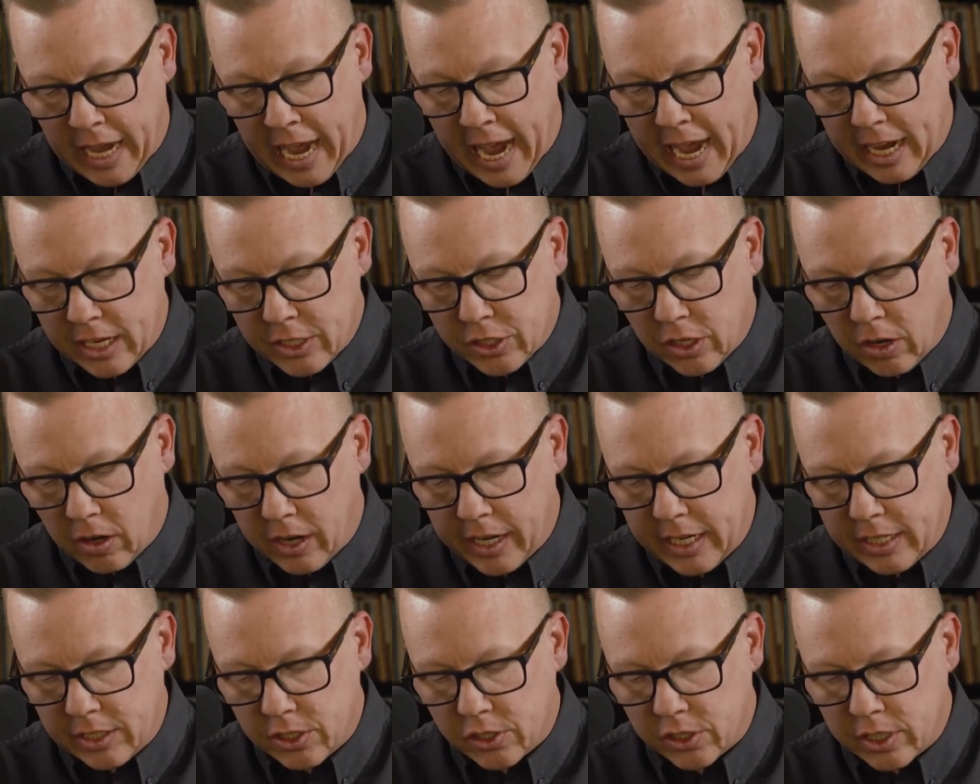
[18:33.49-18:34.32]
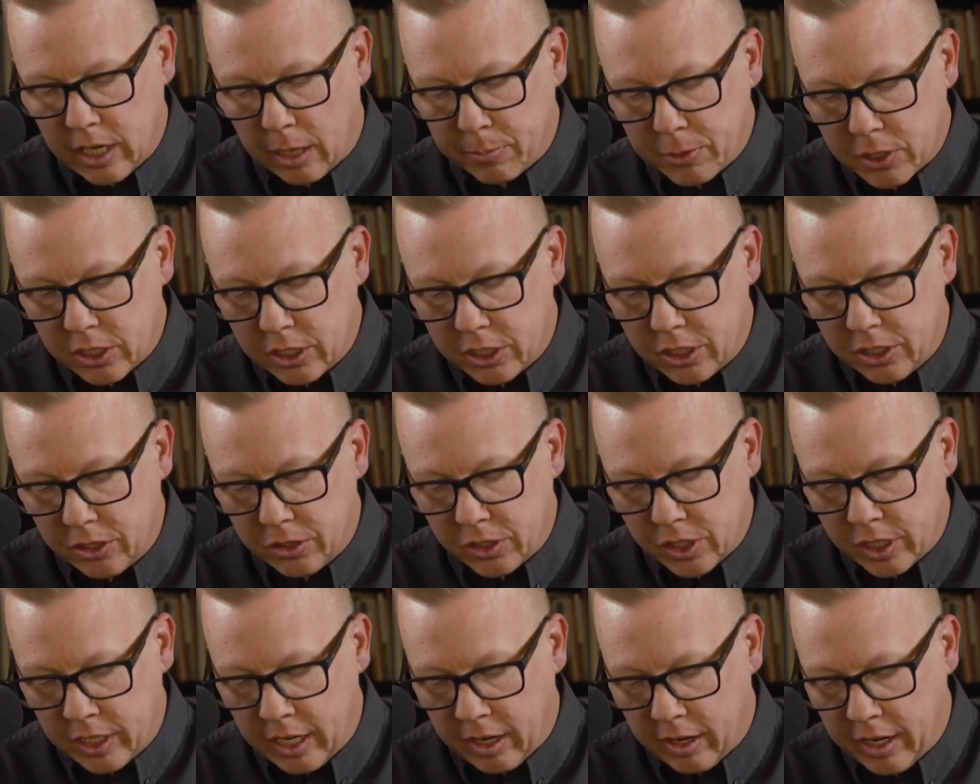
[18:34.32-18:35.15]
as are his
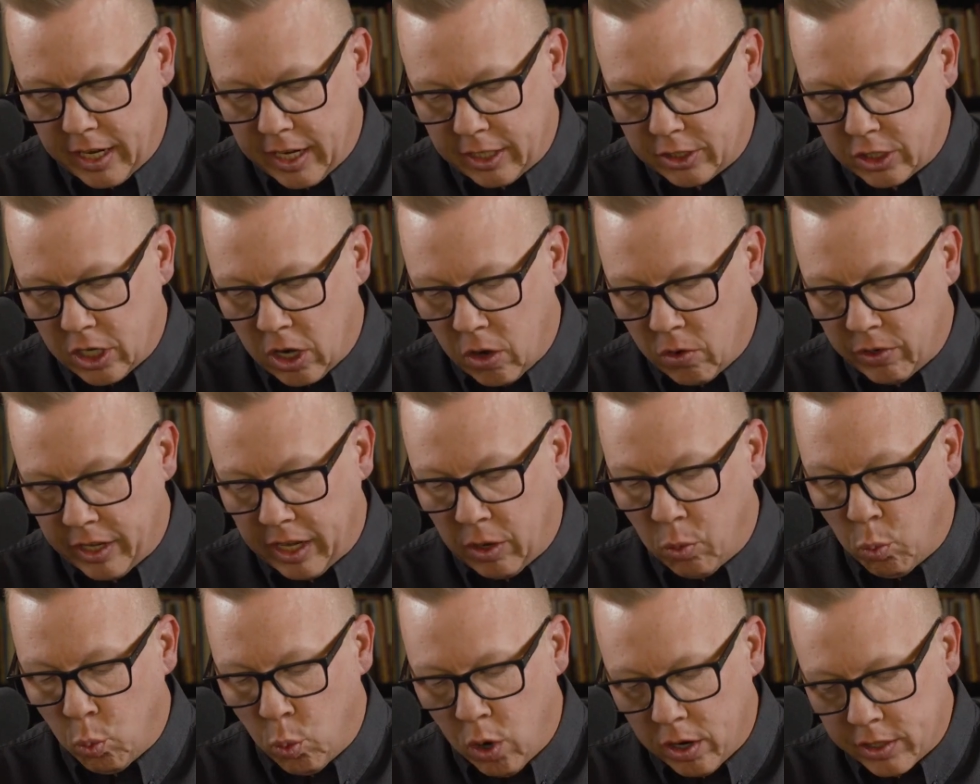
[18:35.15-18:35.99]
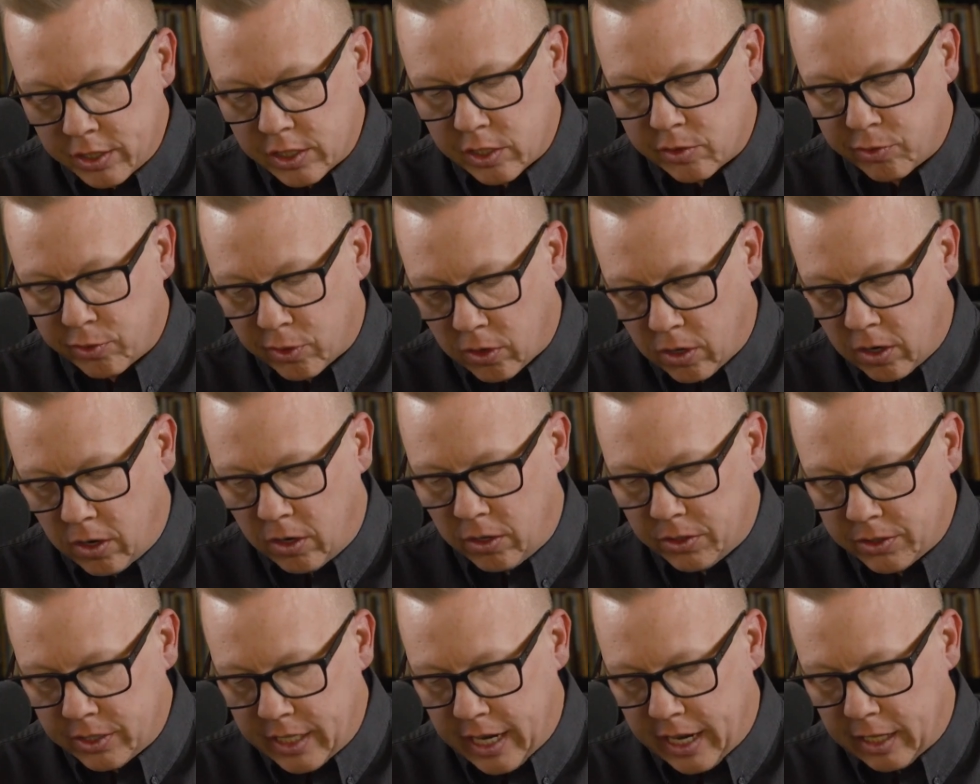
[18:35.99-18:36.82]
substitutionary atoning once for
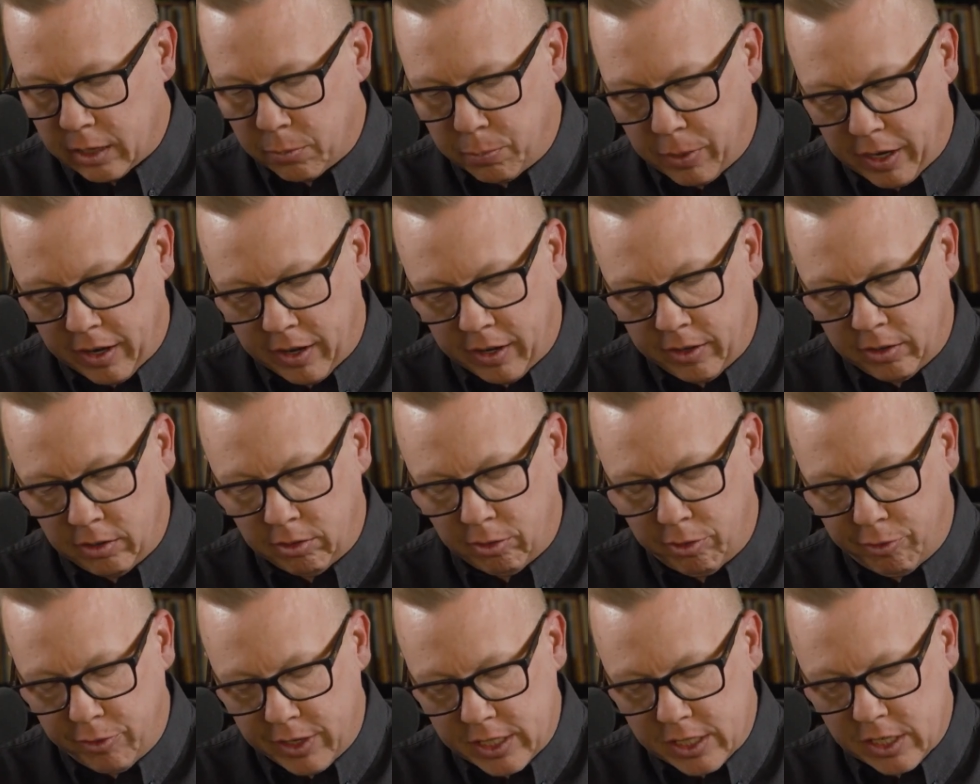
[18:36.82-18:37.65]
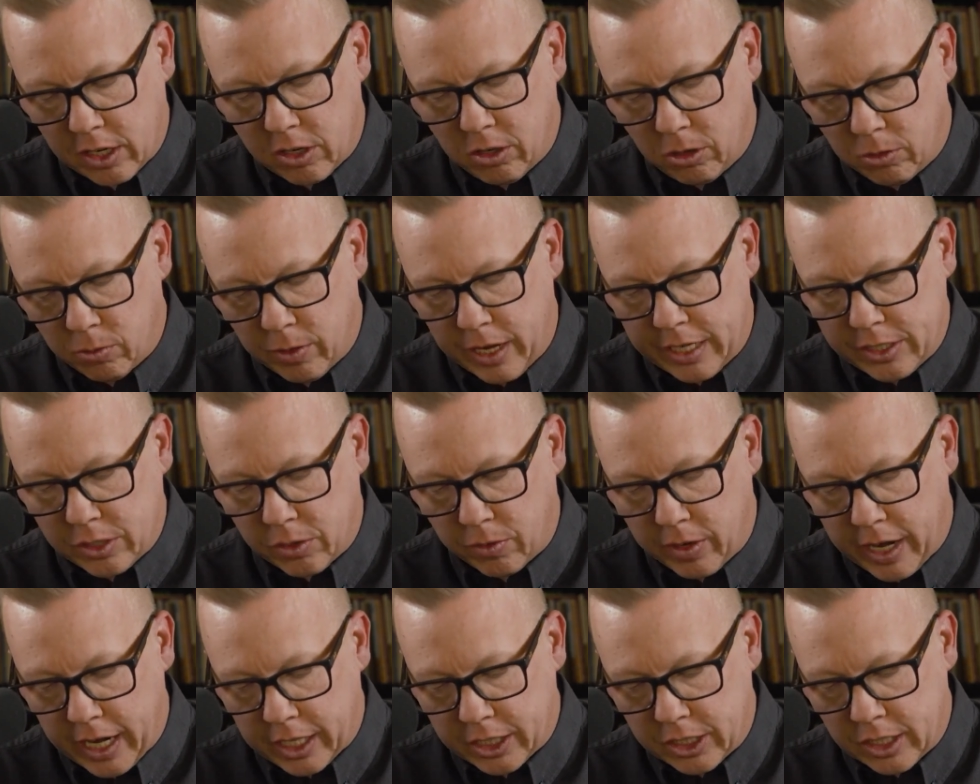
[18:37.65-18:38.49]
all death, burial, and physical
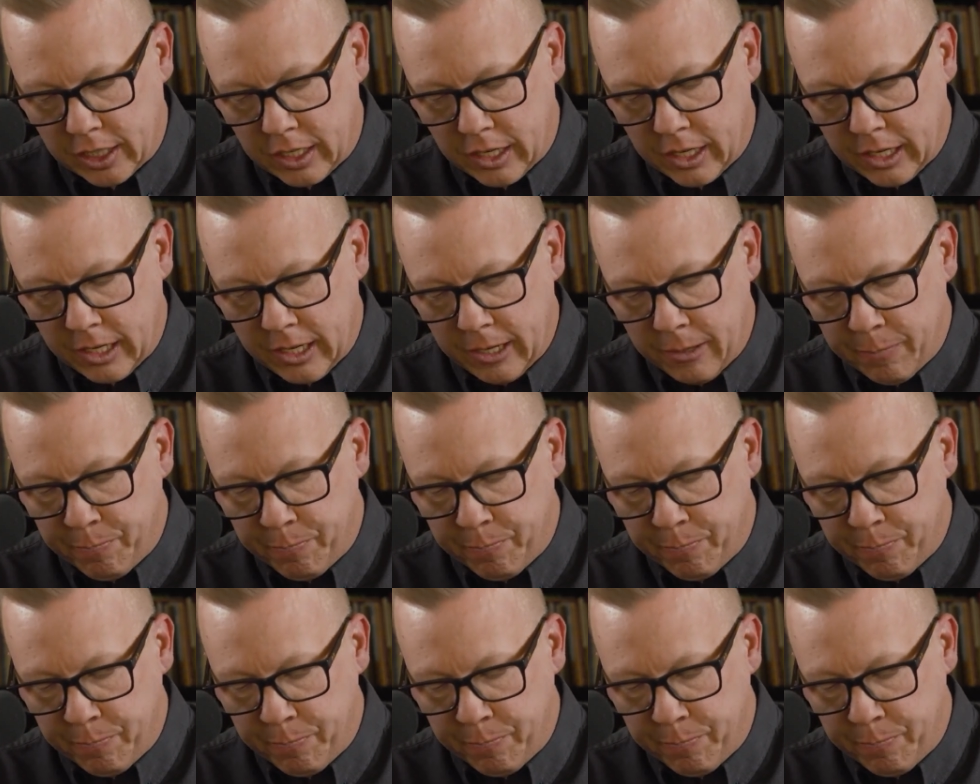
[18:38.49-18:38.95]
resurrection